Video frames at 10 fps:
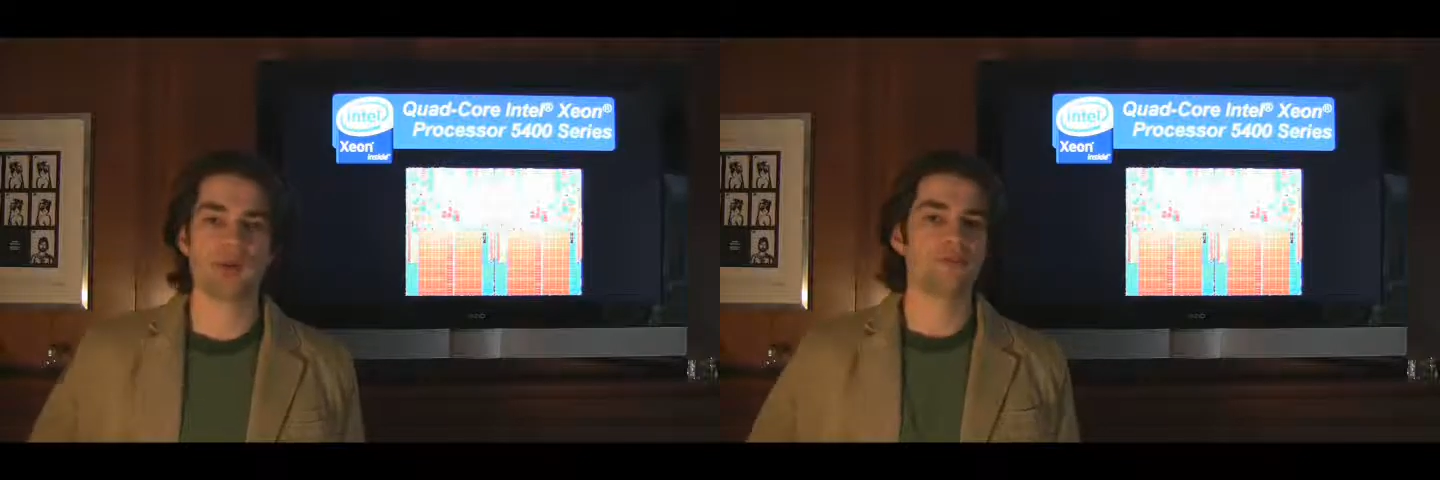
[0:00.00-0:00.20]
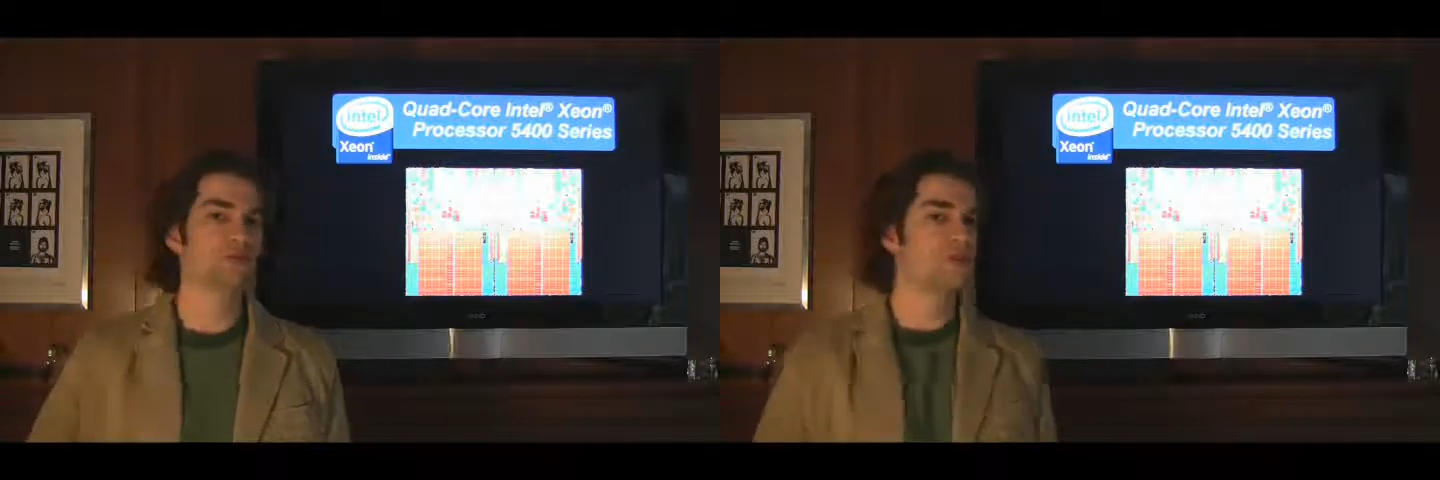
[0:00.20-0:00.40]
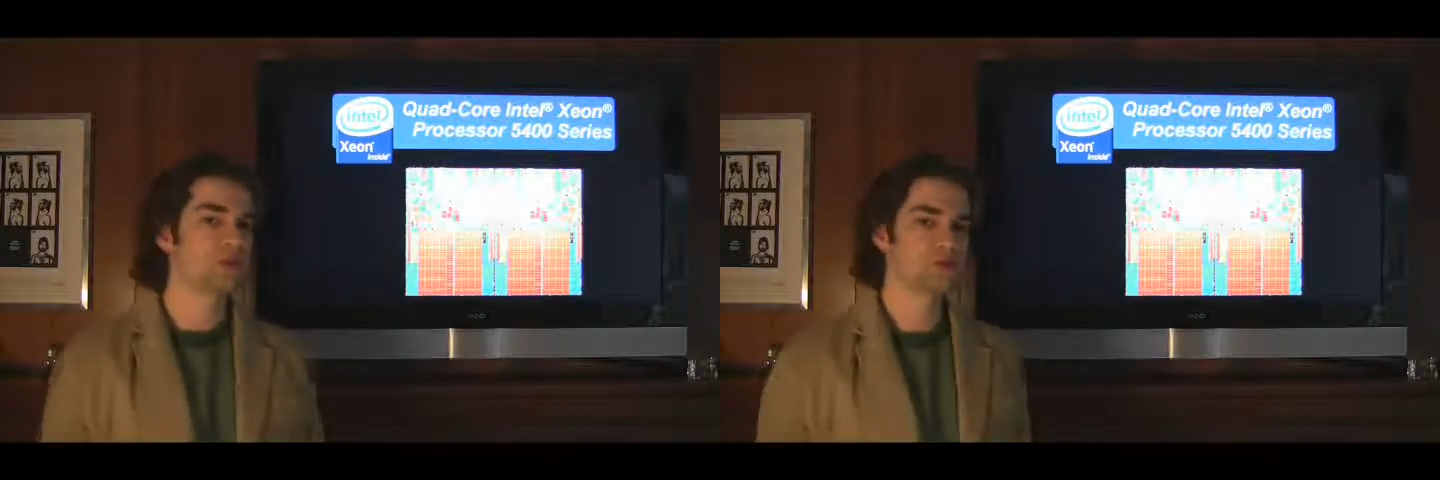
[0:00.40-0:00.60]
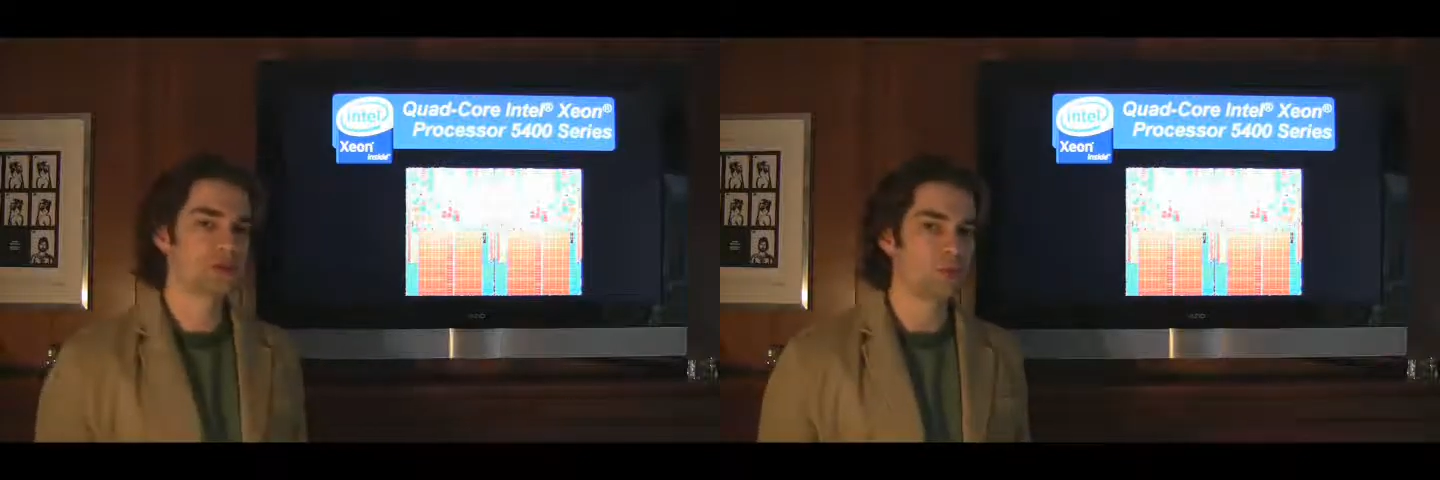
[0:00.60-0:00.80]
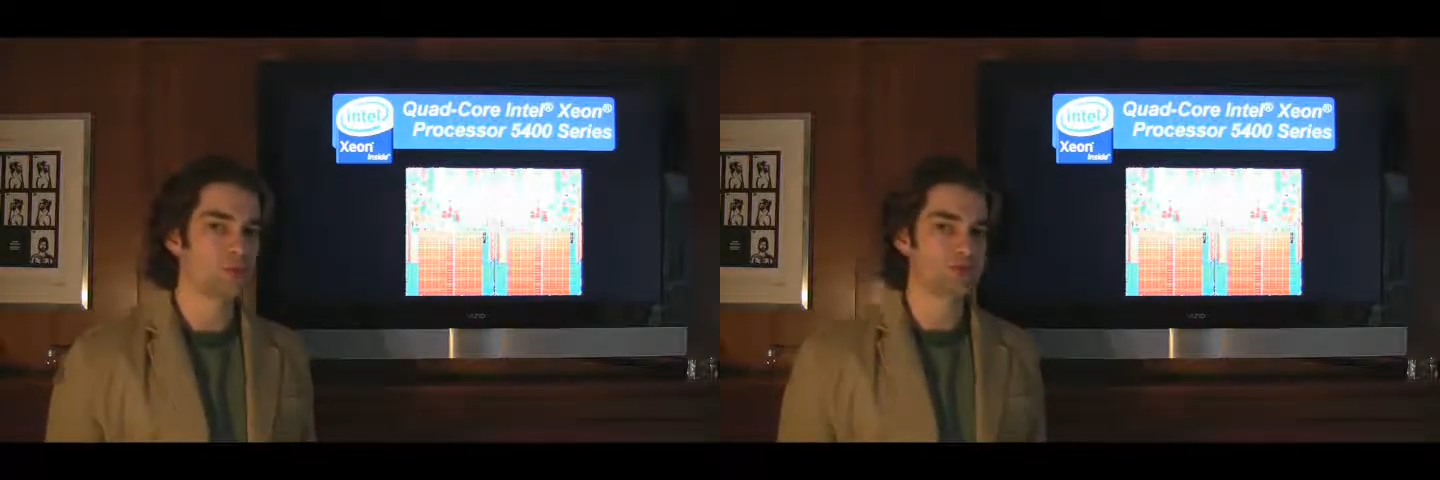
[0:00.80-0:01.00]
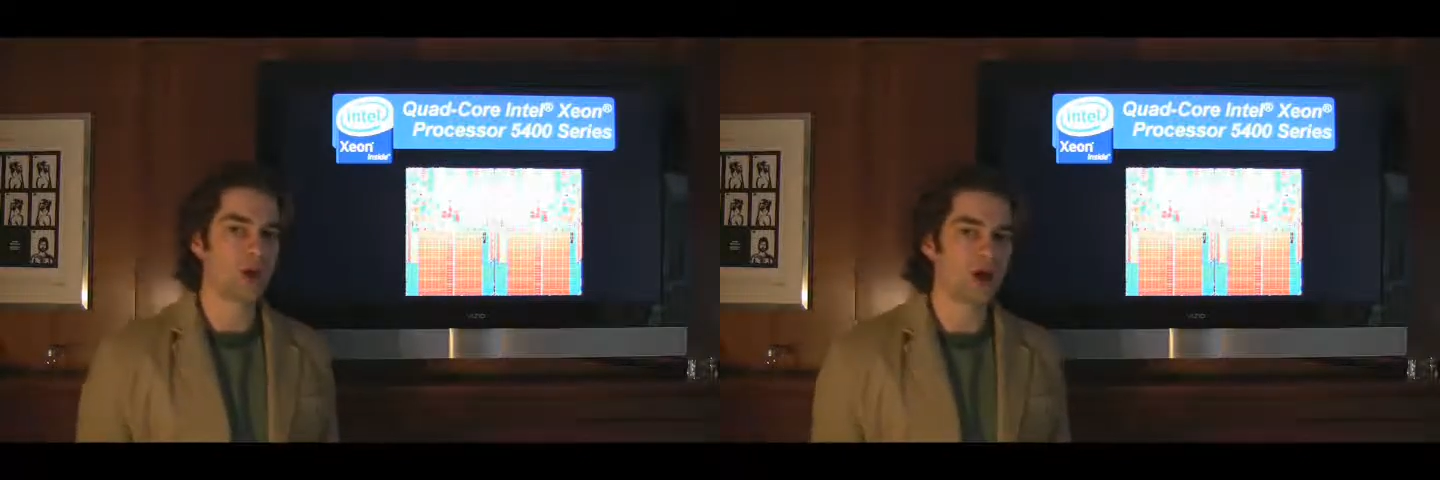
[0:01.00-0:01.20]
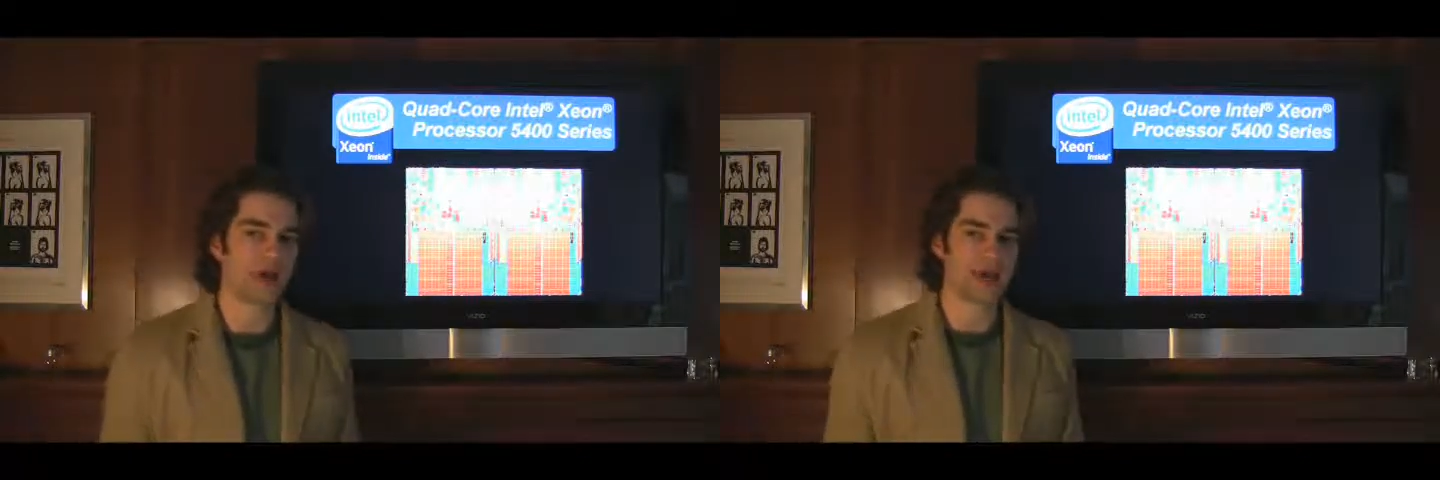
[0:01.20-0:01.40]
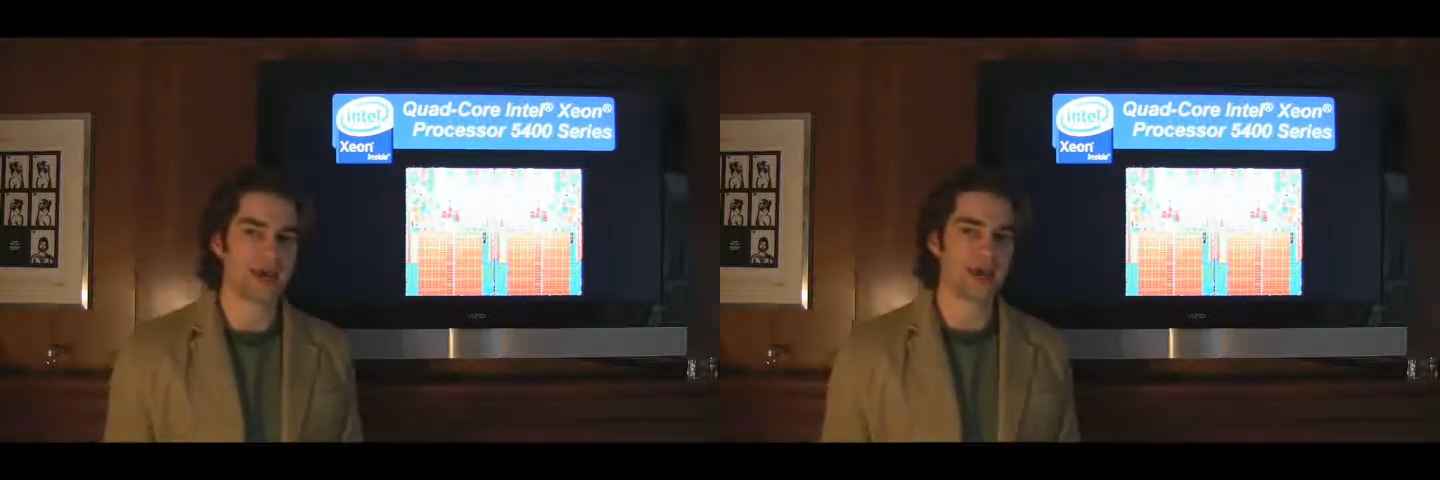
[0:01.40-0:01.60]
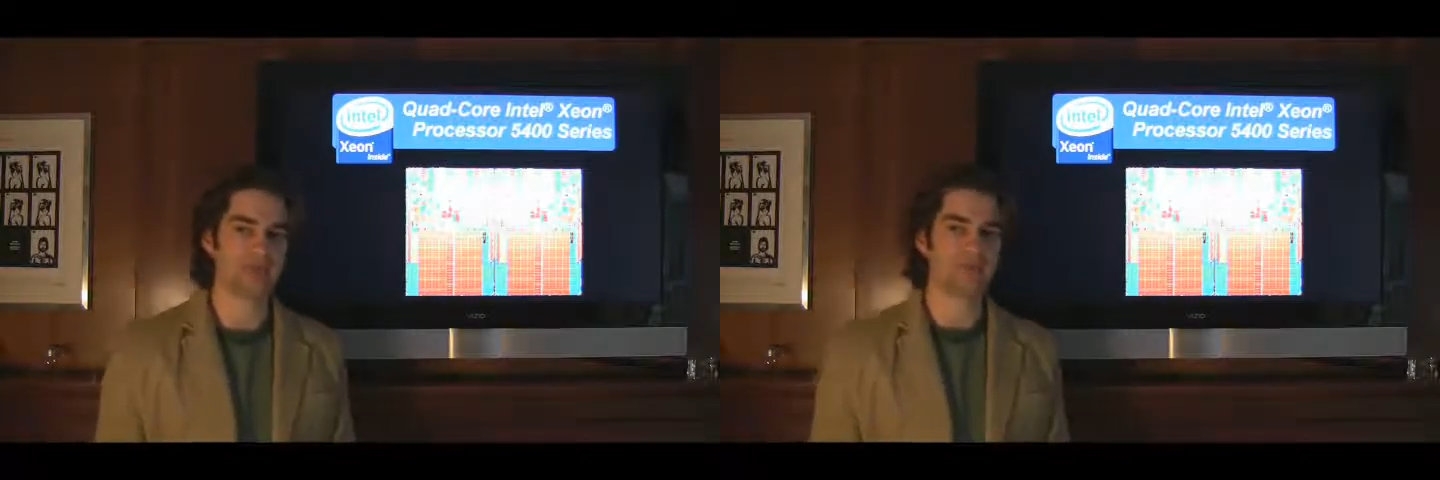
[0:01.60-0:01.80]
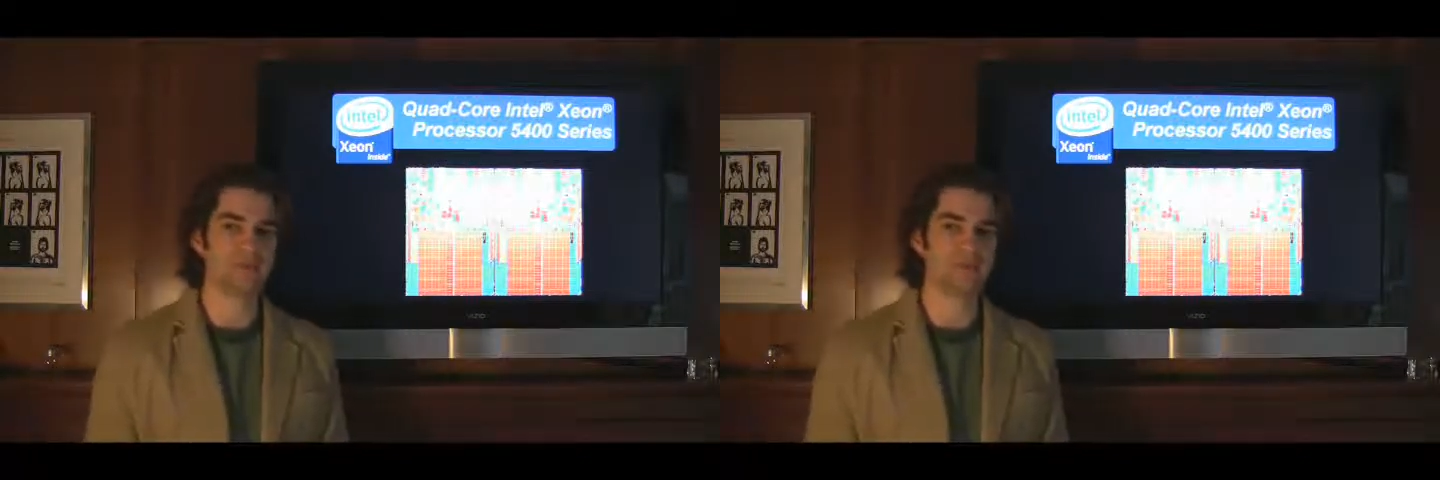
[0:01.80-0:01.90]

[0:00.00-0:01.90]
Of course, with Moore's Law intact,